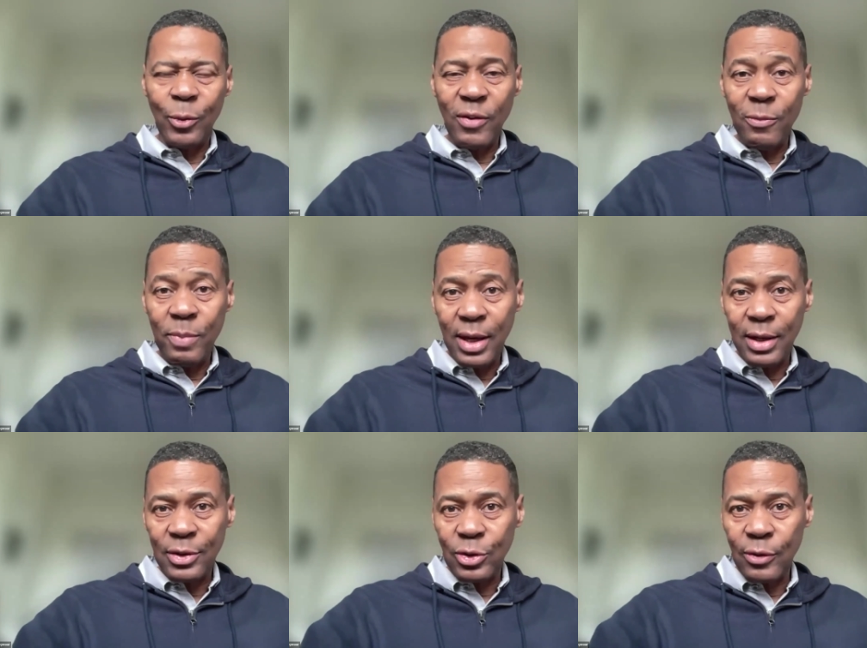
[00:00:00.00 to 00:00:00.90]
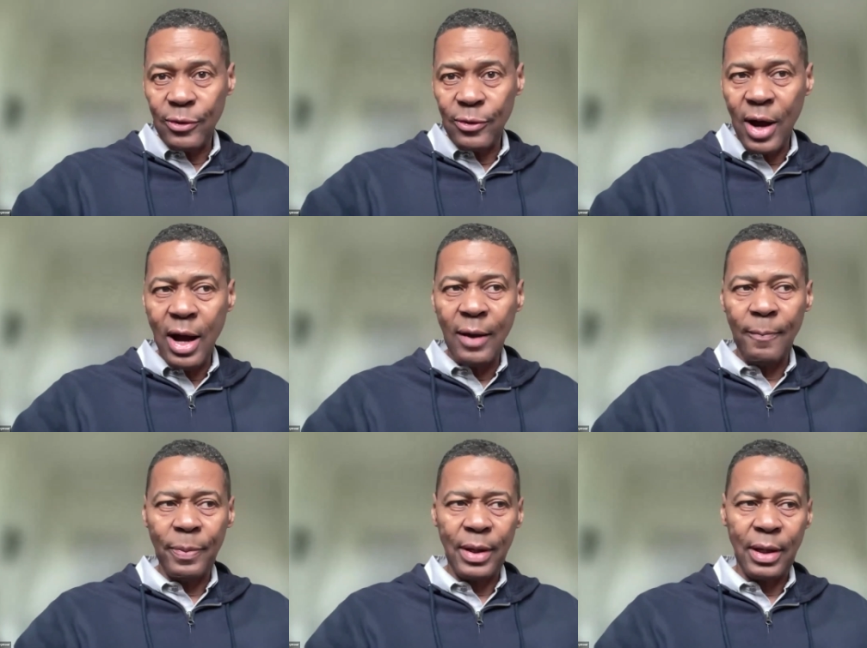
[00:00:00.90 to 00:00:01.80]
We've been so
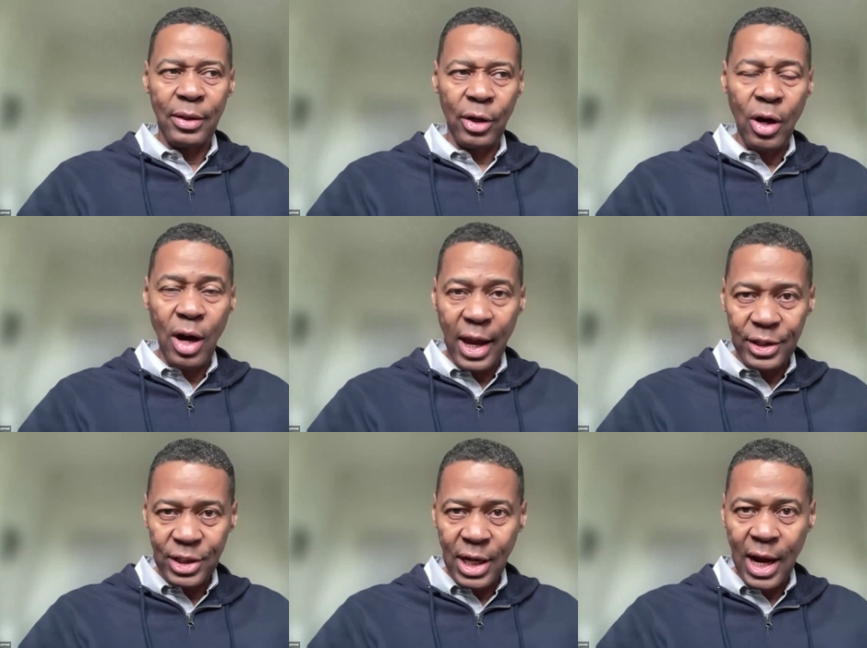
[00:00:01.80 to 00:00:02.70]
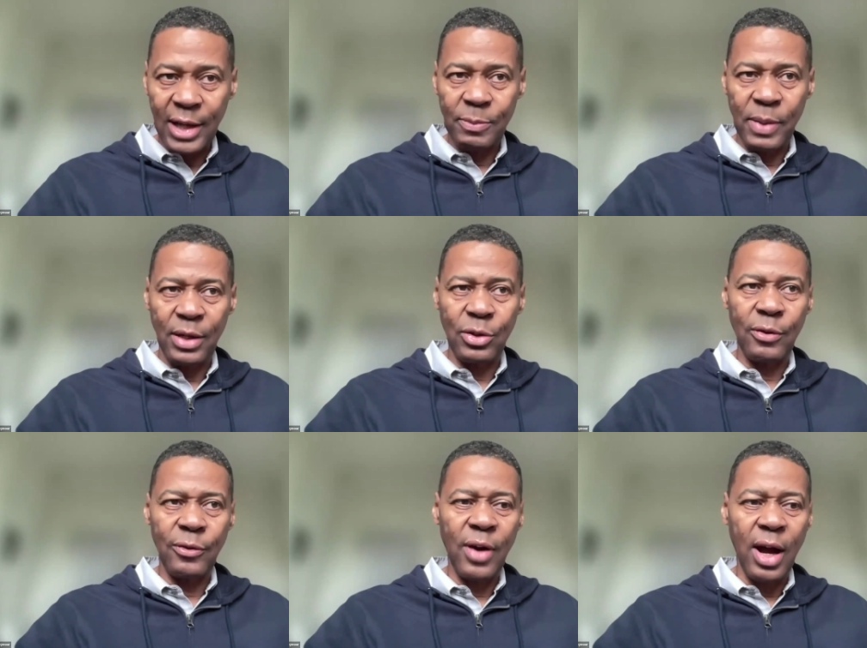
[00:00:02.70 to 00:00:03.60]
far, the college has been
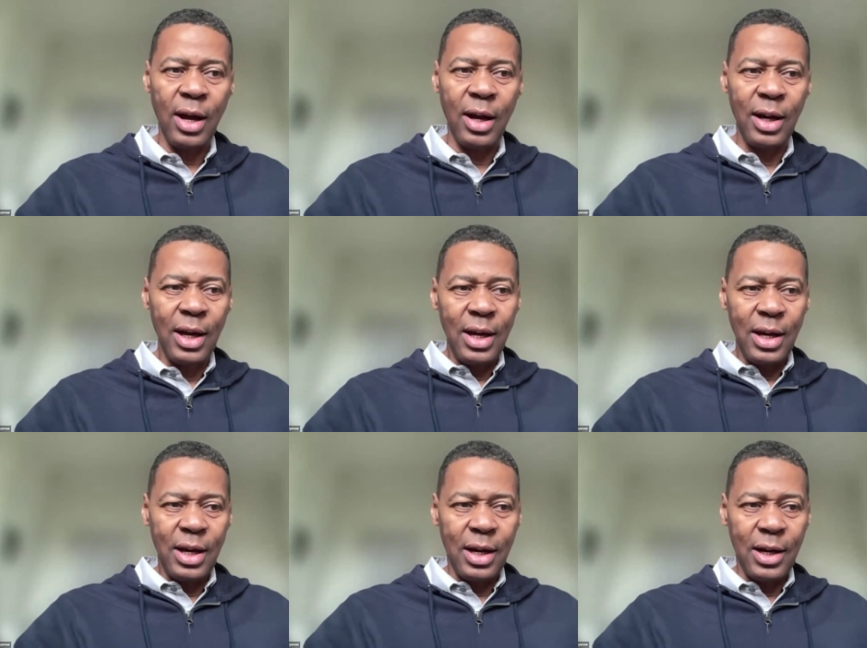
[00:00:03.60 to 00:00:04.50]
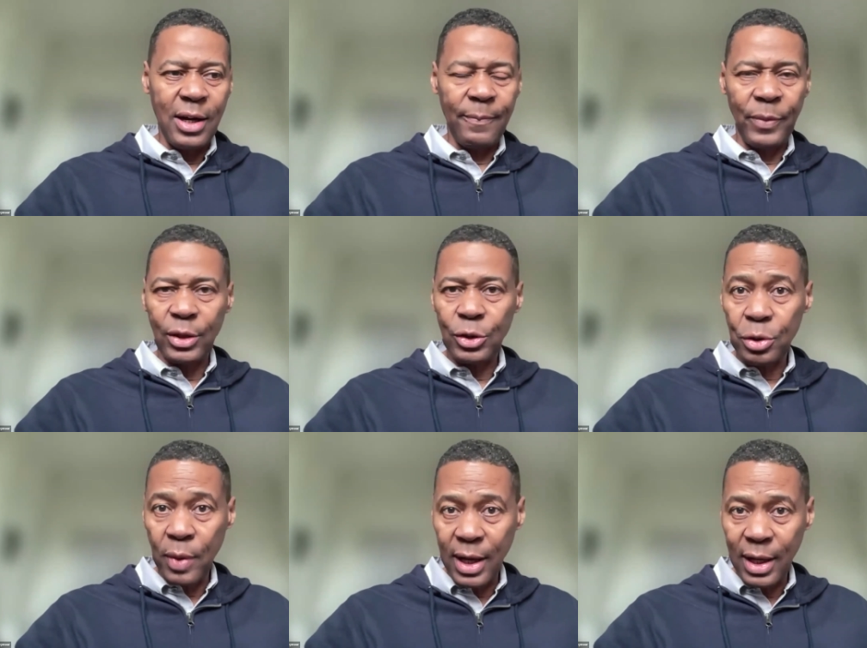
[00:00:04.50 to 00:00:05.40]
so far
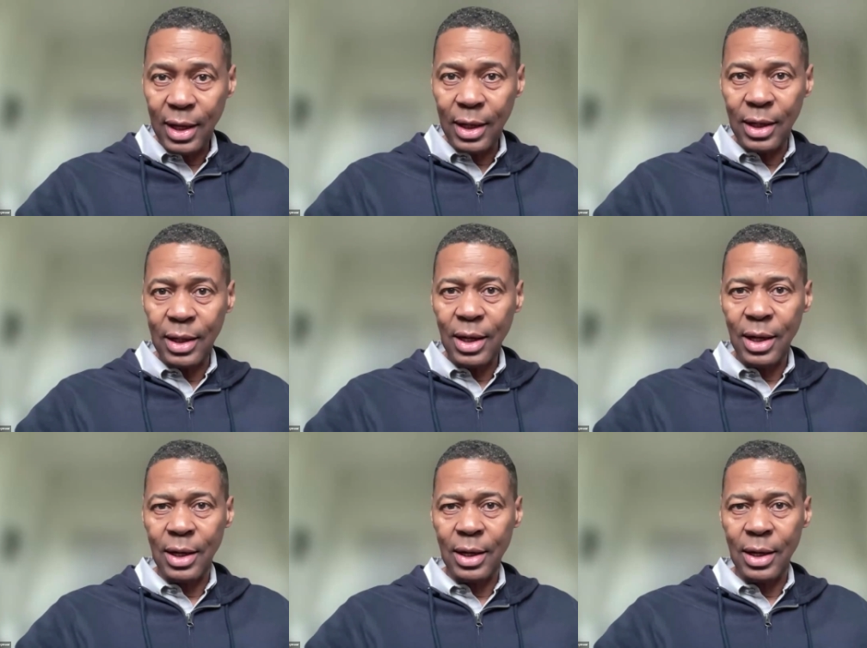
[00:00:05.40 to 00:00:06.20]
training